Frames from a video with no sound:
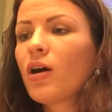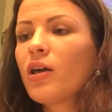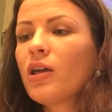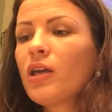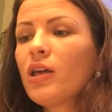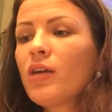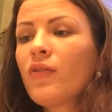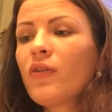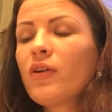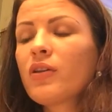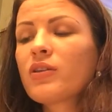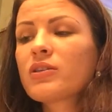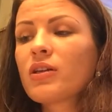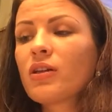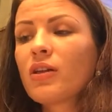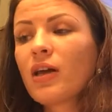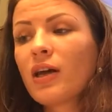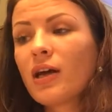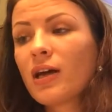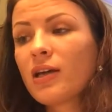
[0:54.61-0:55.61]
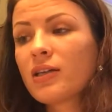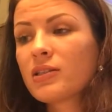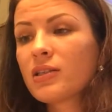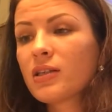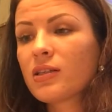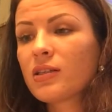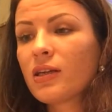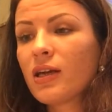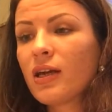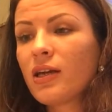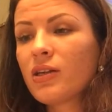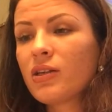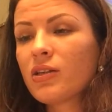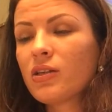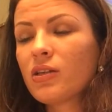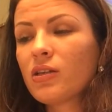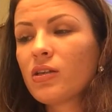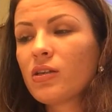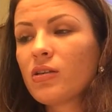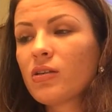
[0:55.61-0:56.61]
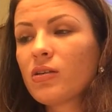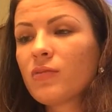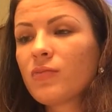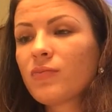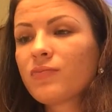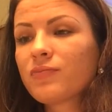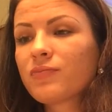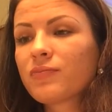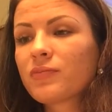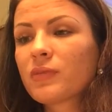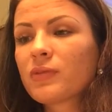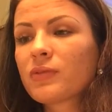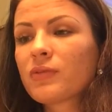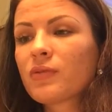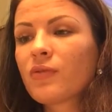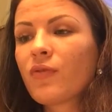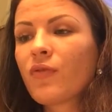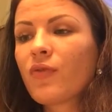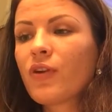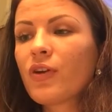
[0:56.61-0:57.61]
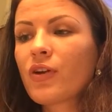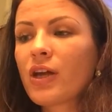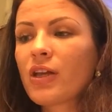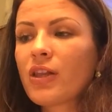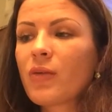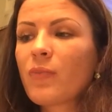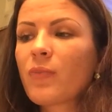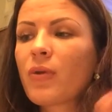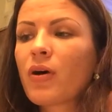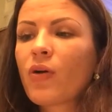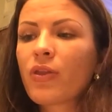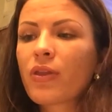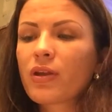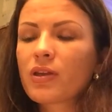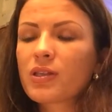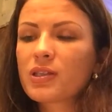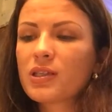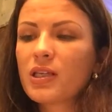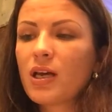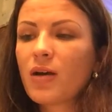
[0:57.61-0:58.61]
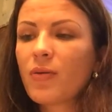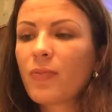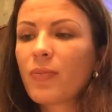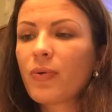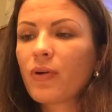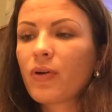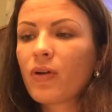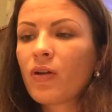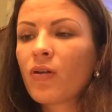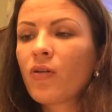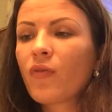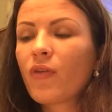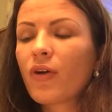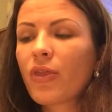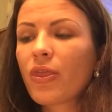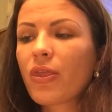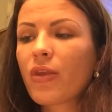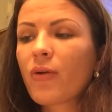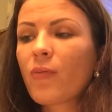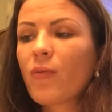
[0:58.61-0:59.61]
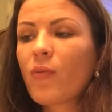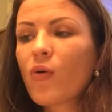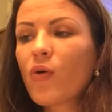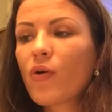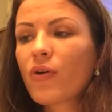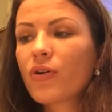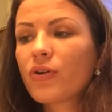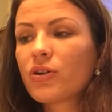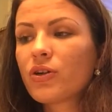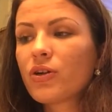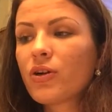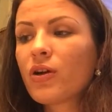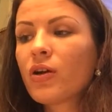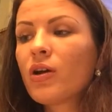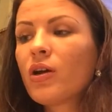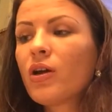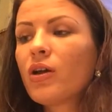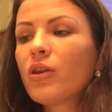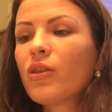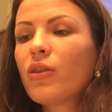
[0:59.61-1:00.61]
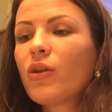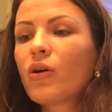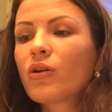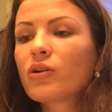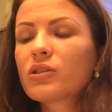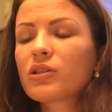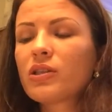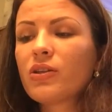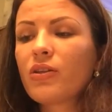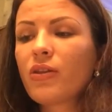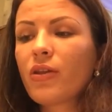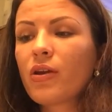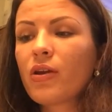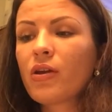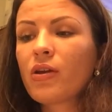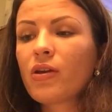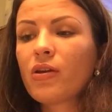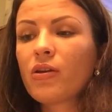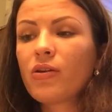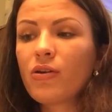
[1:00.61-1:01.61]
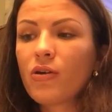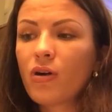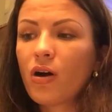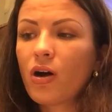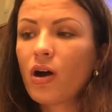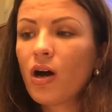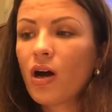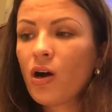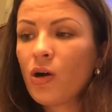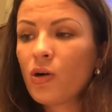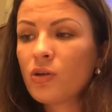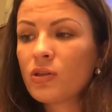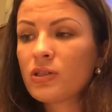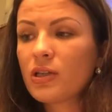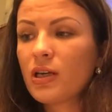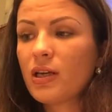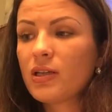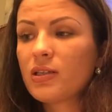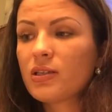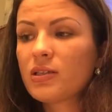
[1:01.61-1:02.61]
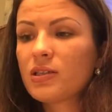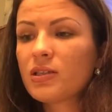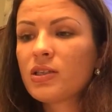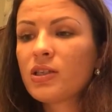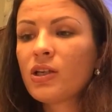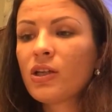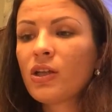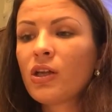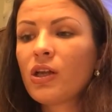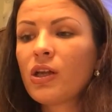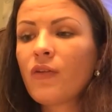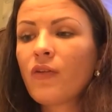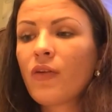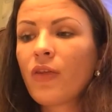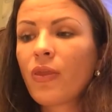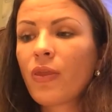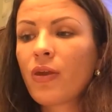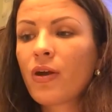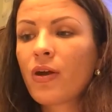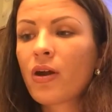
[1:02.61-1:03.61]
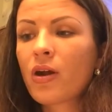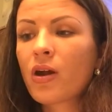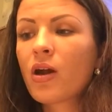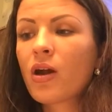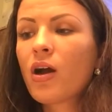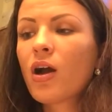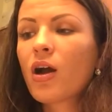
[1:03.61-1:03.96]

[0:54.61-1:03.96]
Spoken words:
Even the lies that end in, we read about the example, when the murderer knocks in your house, and still even there